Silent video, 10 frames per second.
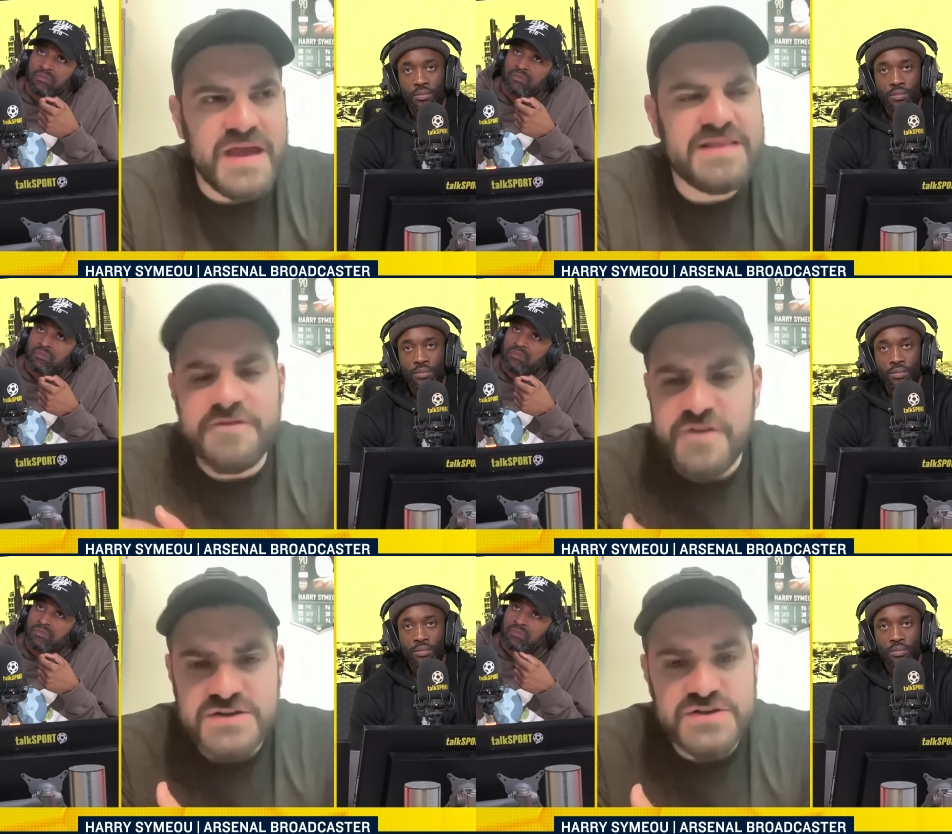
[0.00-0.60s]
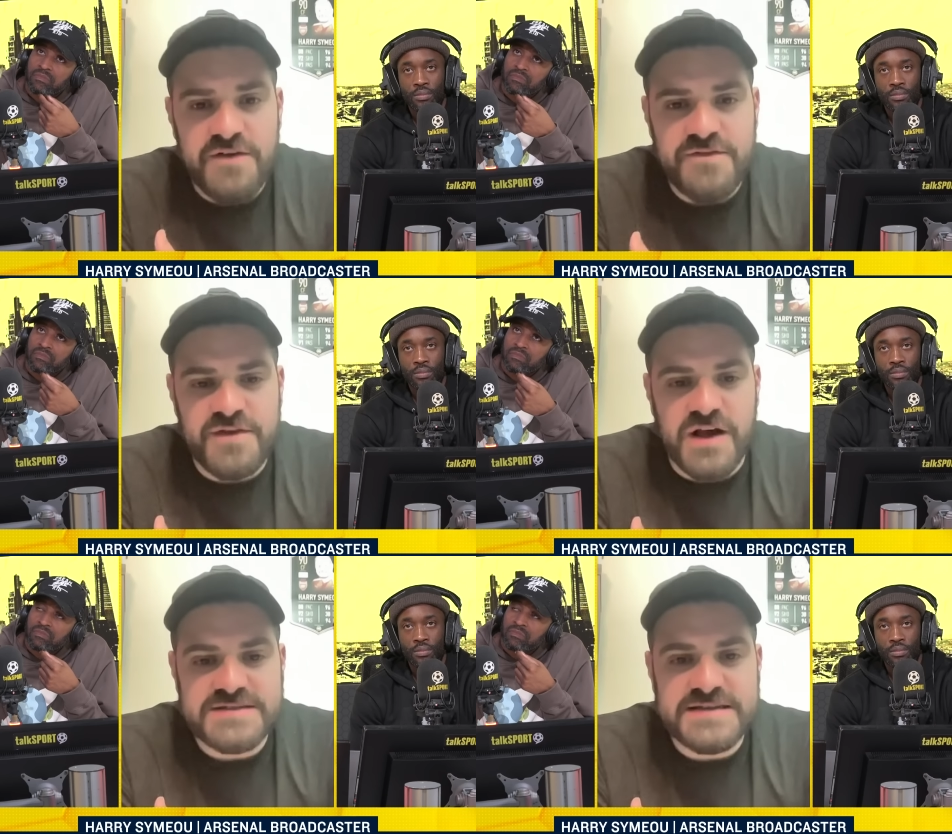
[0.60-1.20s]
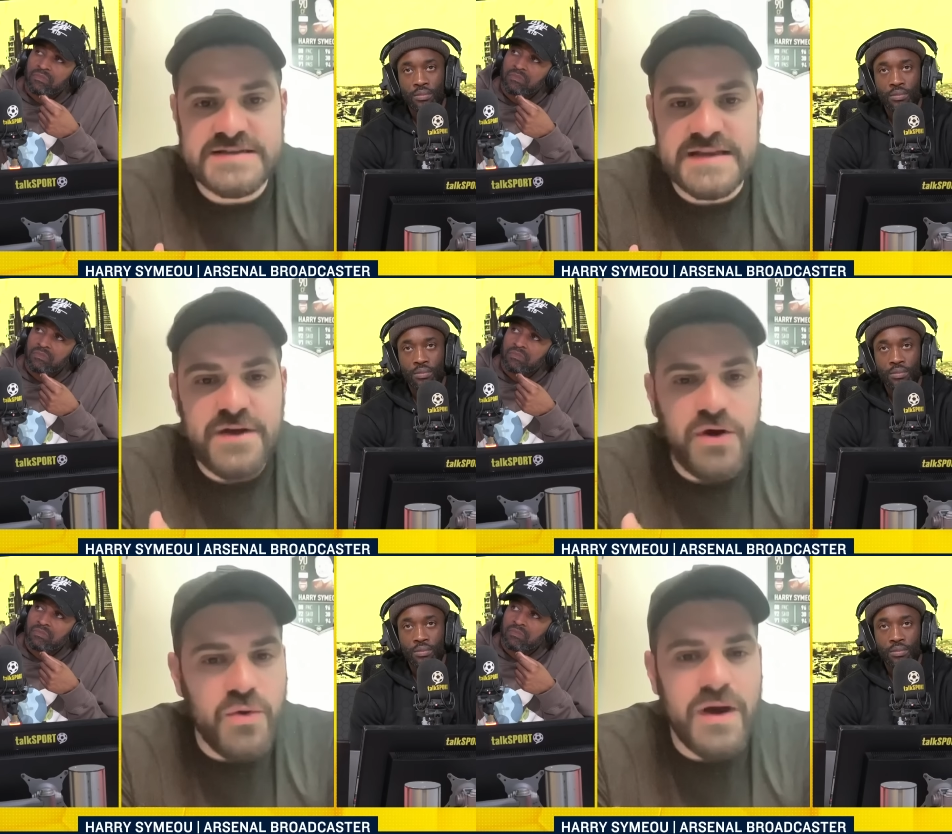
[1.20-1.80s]
Speaker 1: In the first half of last season, he
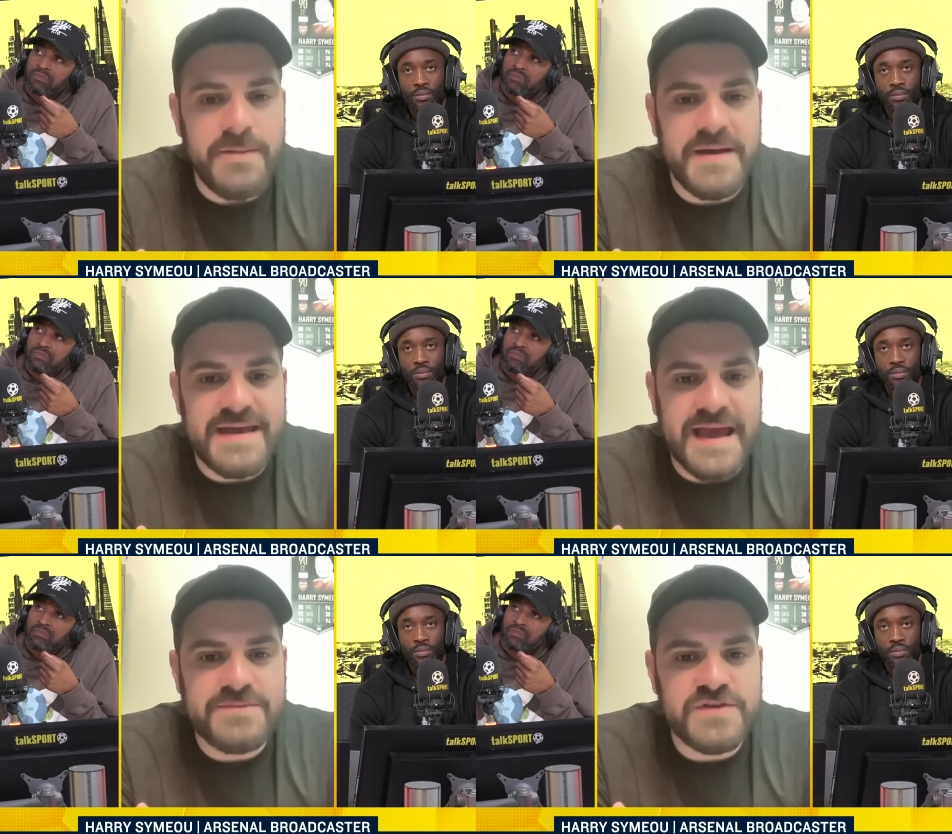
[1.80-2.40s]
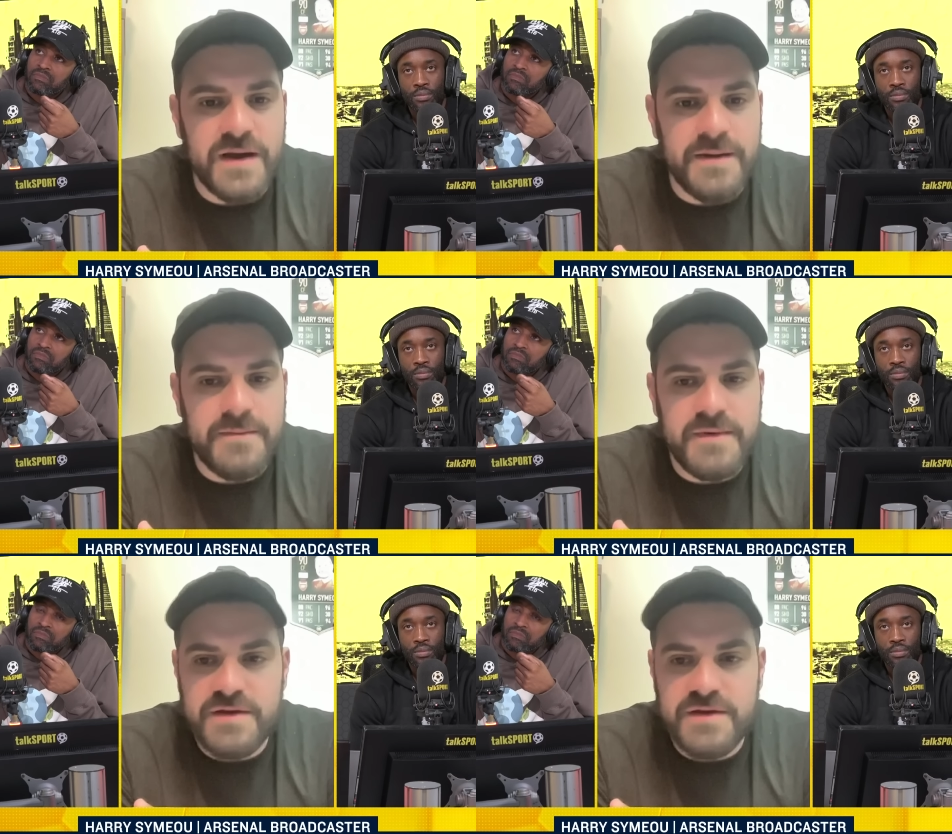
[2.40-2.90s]
got quite a bit of game time.